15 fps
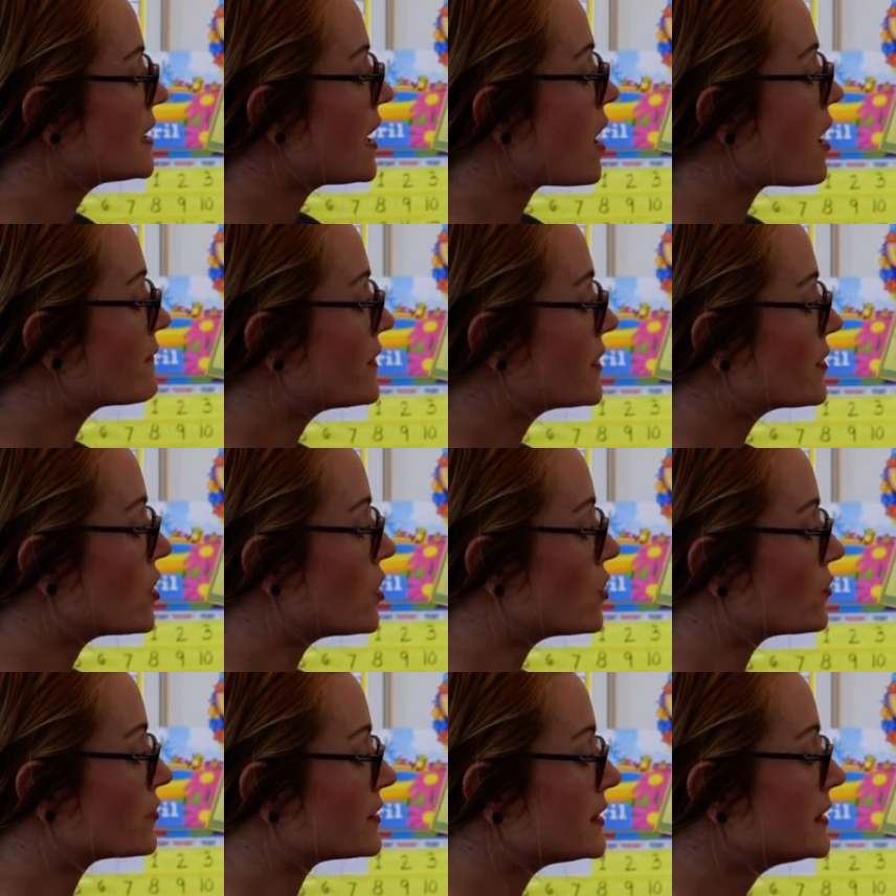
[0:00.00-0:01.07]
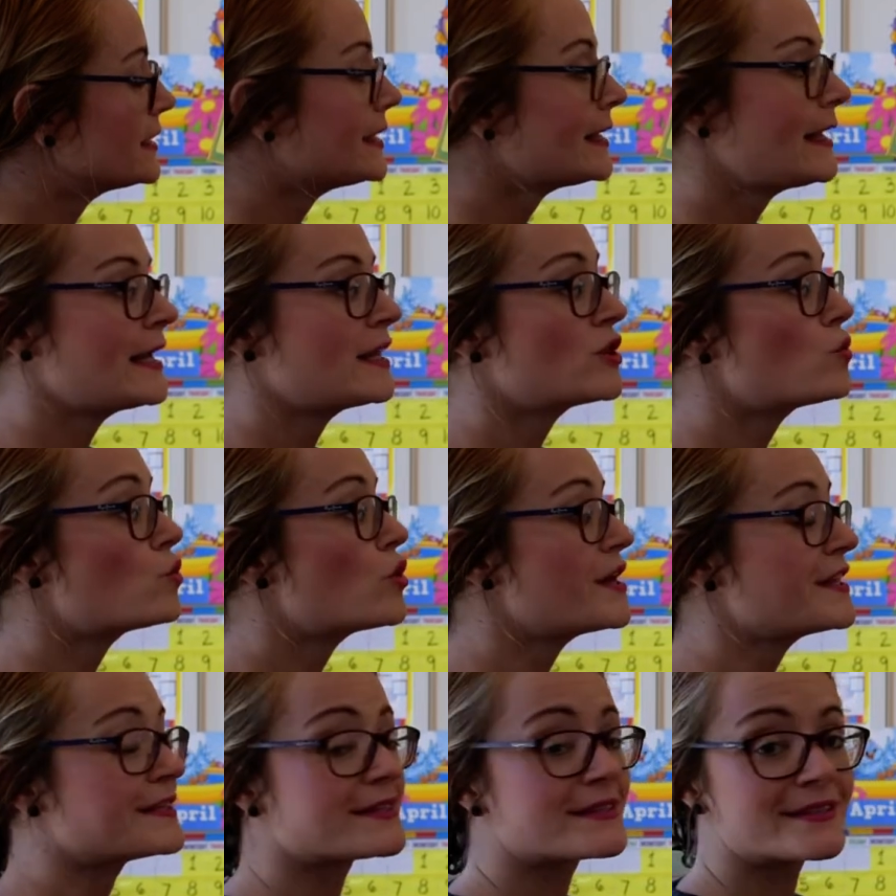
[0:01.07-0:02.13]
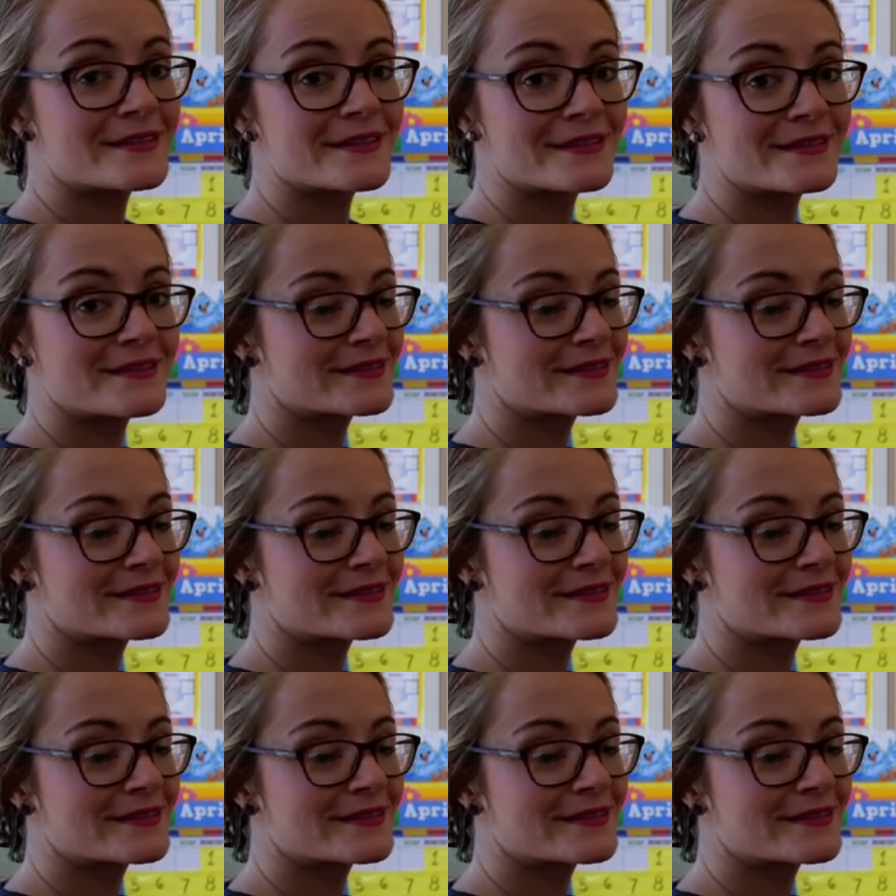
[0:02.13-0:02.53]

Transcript: of their own in the woods.